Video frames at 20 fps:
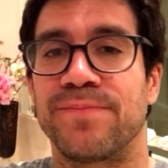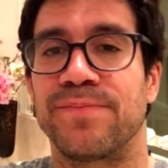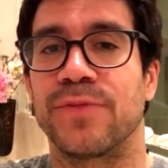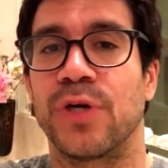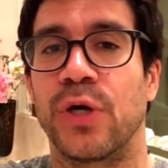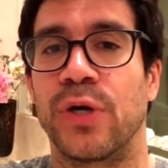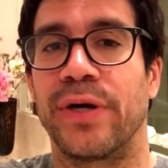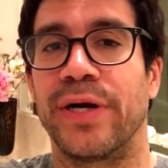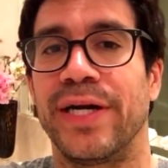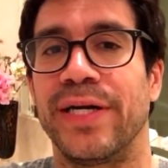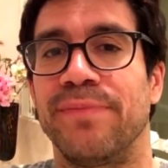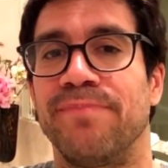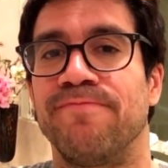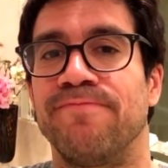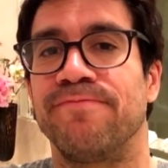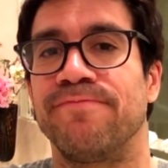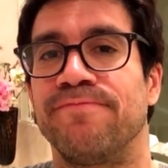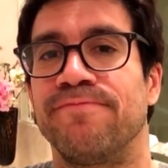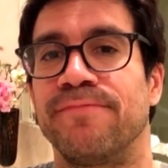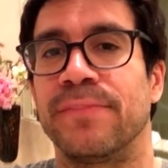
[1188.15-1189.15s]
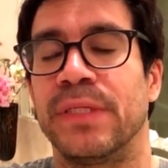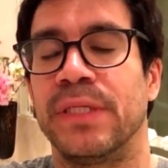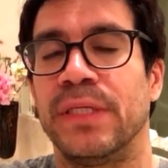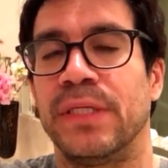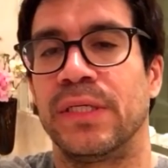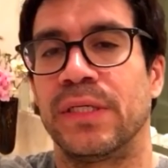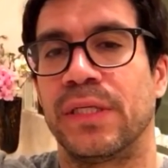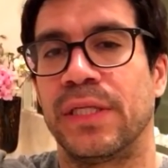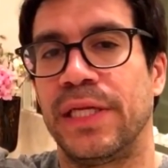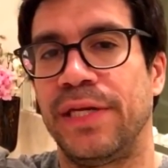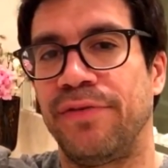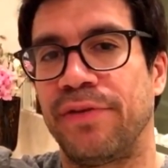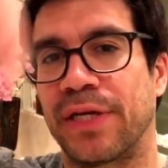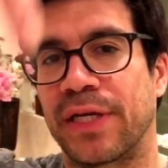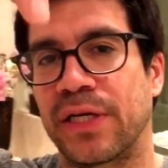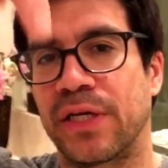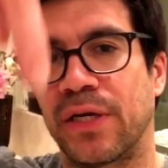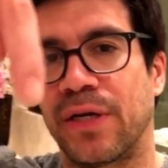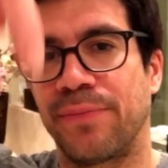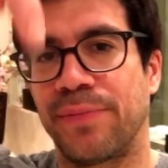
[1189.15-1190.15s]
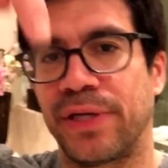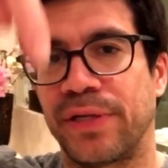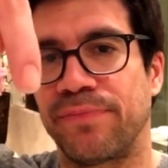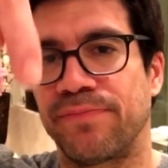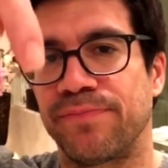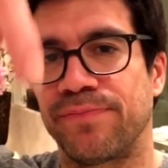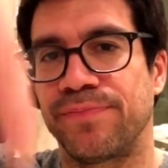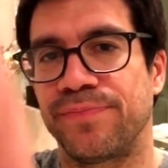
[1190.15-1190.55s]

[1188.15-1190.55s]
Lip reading: All right? Leave that comment.